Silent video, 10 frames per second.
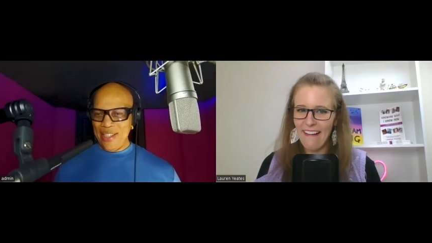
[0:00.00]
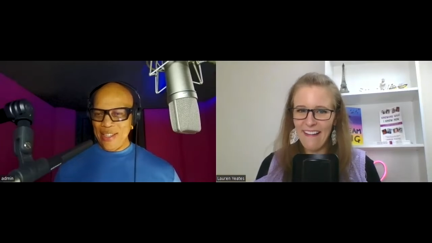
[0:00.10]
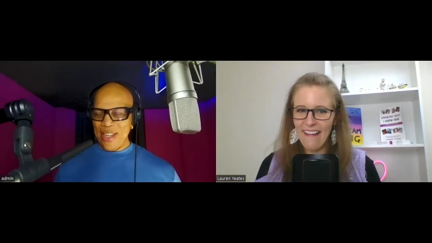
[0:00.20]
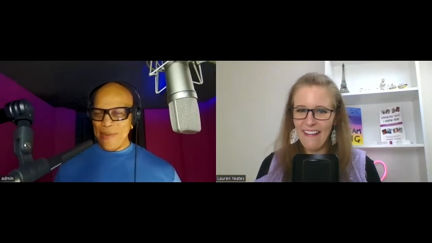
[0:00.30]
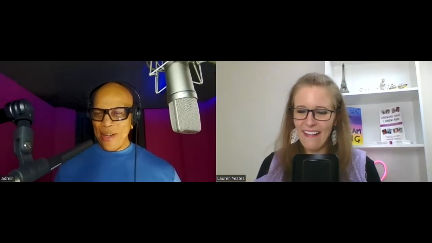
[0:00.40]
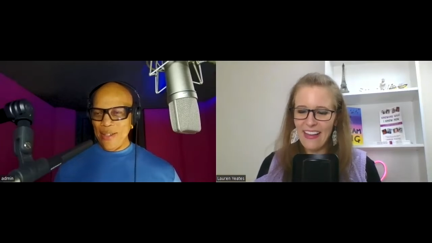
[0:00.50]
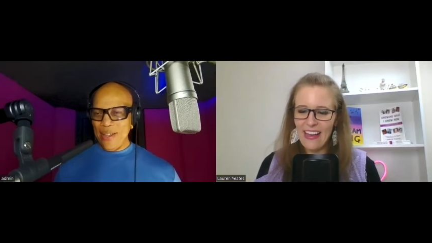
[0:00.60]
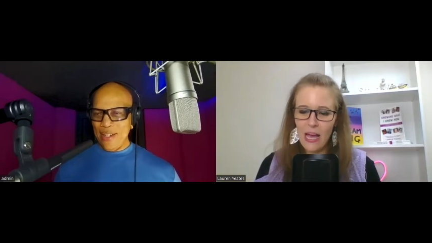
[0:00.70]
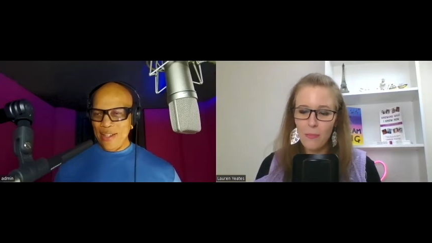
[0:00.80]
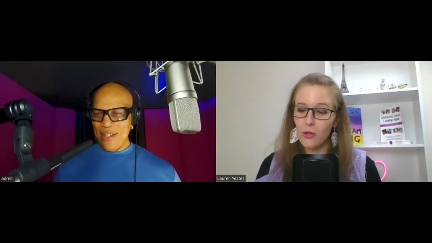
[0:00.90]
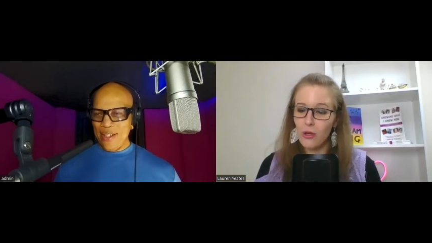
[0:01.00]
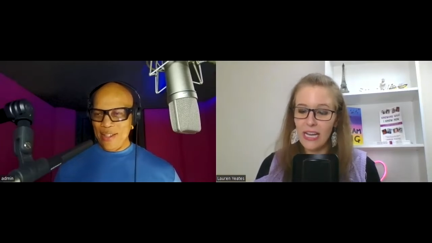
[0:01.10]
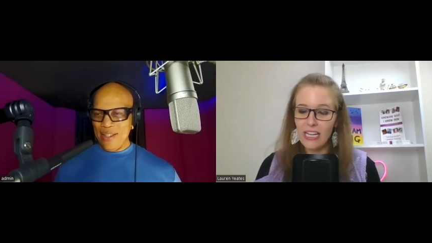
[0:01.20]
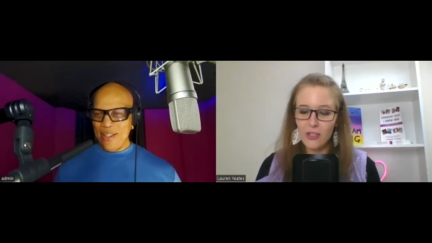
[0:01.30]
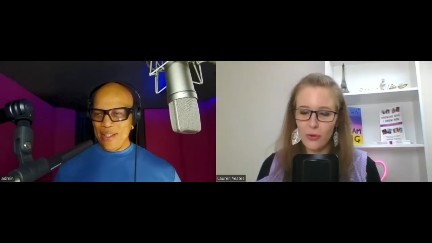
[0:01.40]
Speaker 1: Samsung.
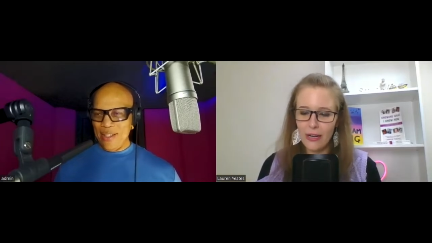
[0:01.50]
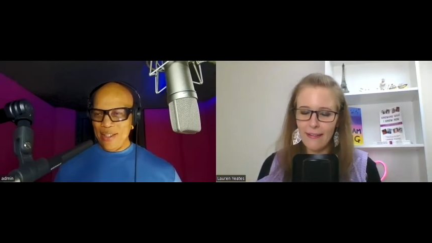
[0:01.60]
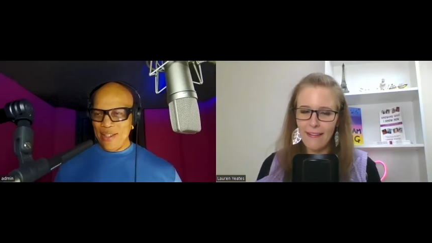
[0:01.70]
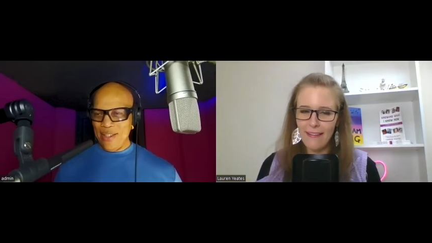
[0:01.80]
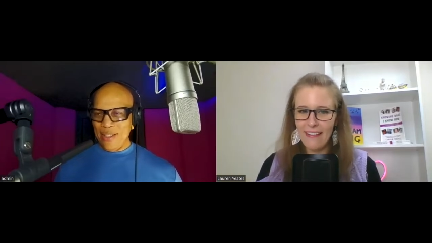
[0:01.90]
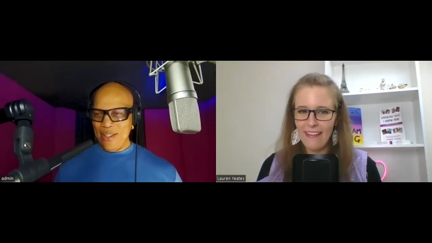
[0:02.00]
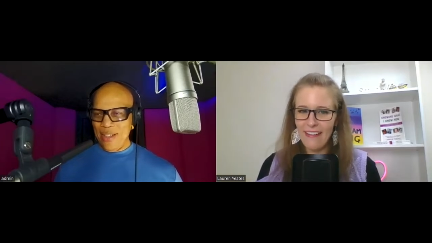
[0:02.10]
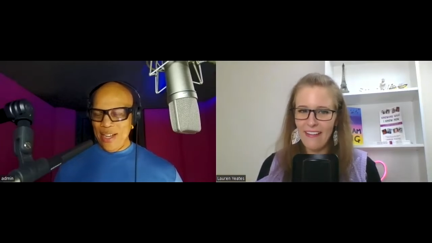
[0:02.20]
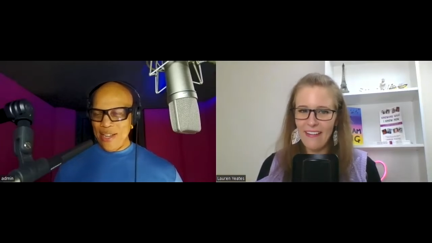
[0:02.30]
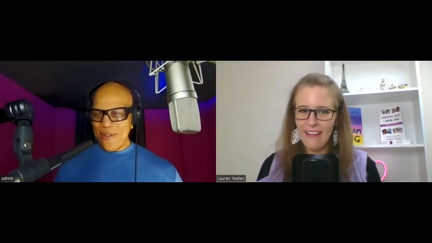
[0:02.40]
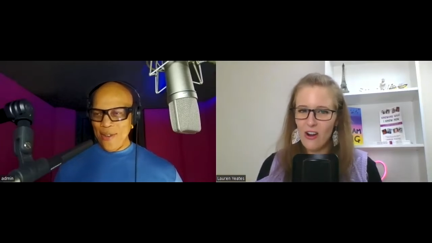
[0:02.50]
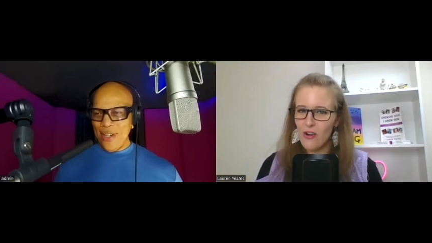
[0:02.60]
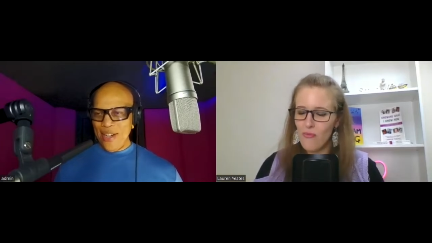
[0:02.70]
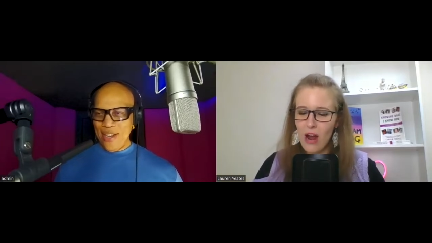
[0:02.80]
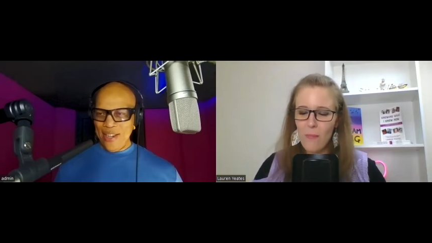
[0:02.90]
Apple or Android?
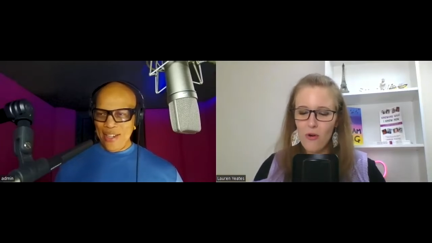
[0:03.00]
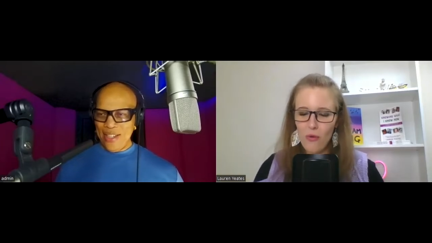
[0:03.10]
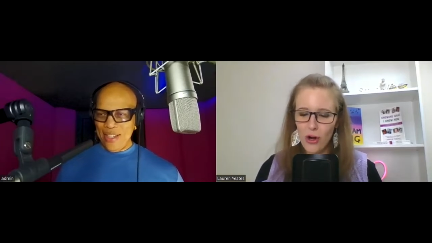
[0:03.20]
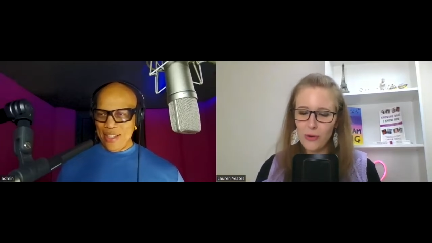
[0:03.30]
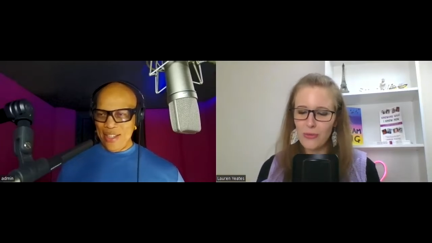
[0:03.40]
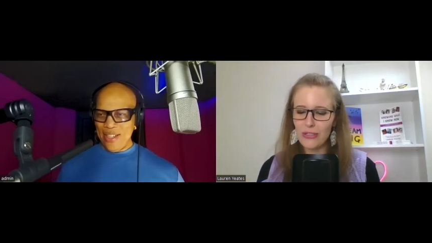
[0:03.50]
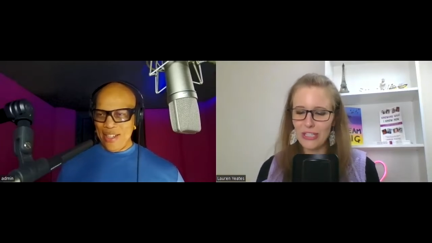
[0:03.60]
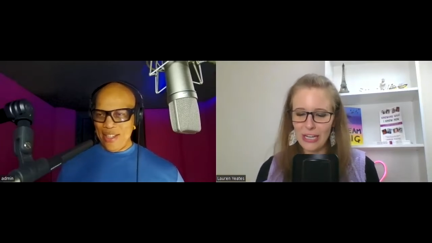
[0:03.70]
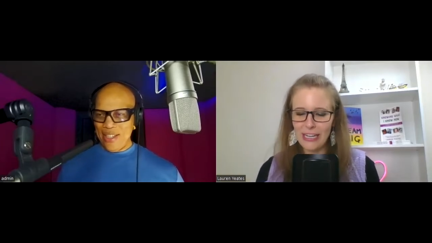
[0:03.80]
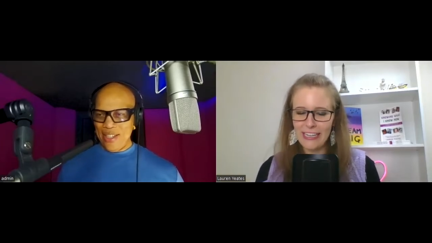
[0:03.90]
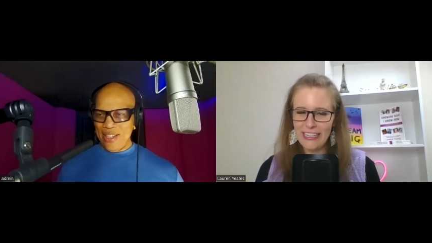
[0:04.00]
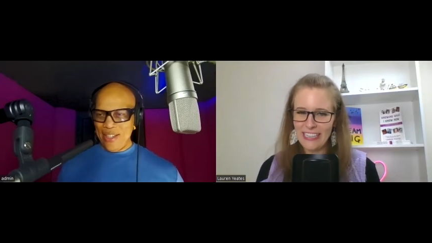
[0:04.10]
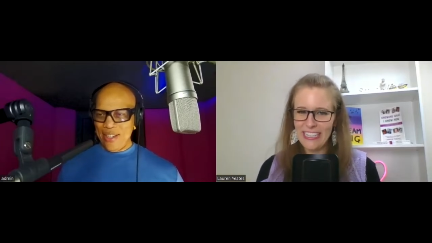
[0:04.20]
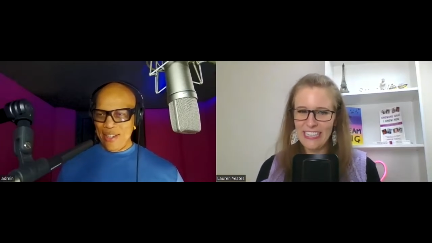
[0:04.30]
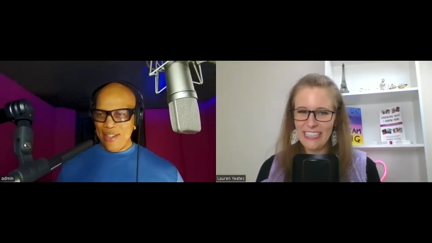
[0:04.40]
Android. Rap or rock music?
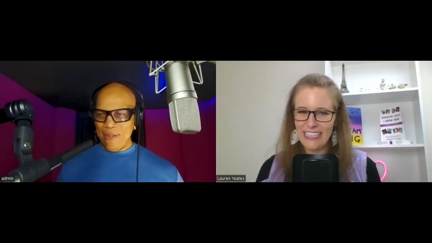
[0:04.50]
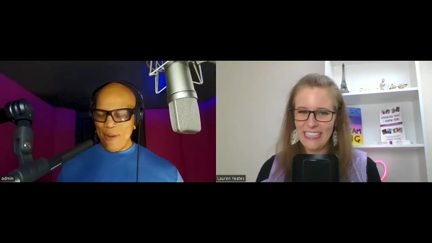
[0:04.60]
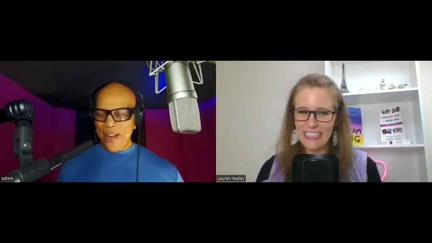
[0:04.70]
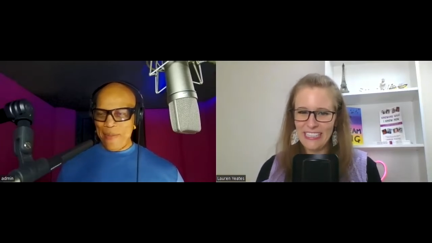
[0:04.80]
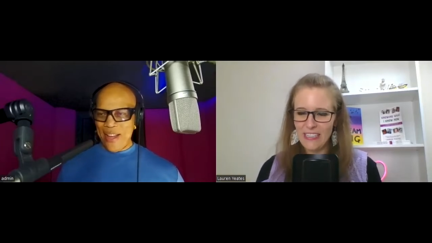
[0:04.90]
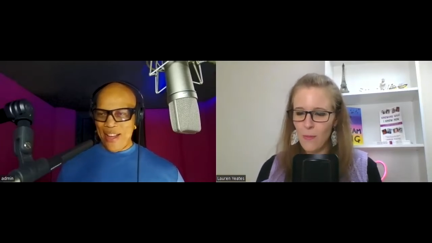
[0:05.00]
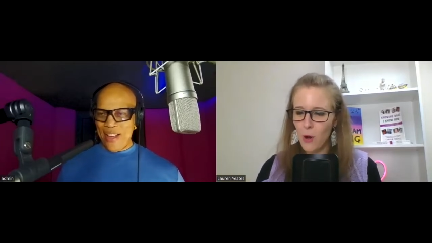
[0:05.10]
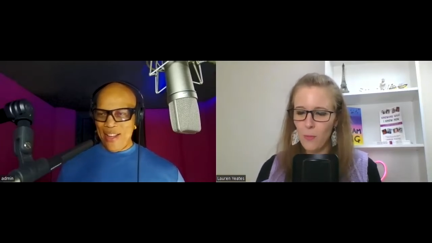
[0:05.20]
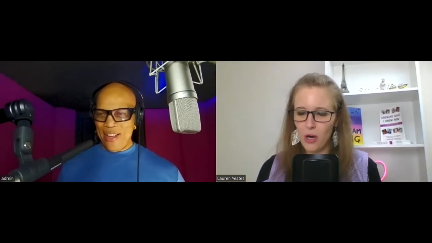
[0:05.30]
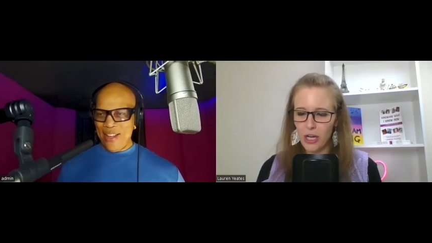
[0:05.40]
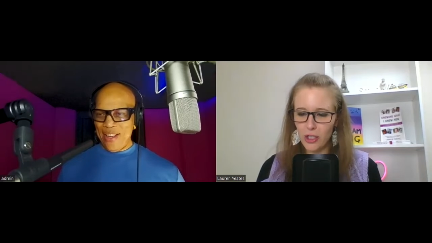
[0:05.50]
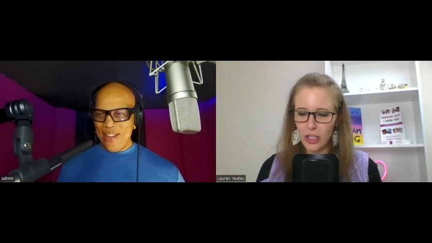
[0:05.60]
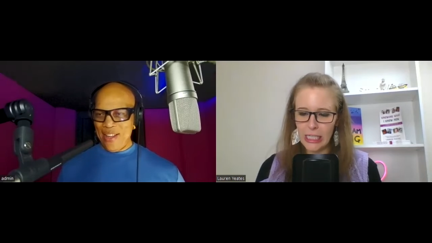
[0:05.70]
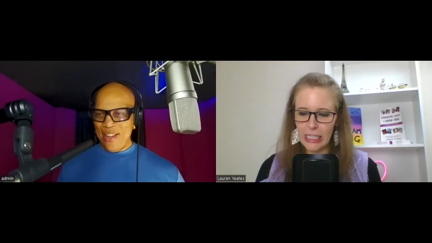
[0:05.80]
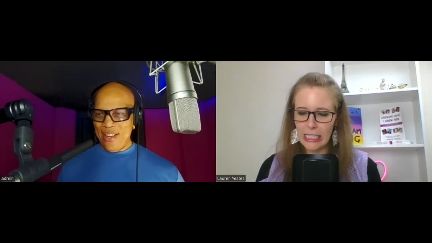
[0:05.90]
Rep. Popo
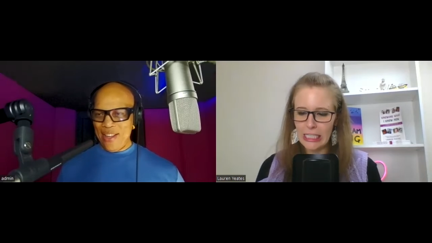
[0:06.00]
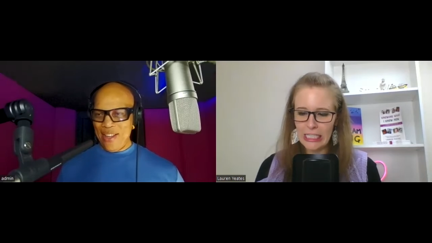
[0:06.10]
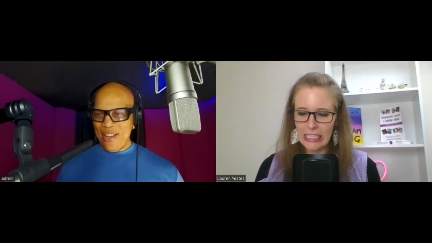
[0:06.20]
Country.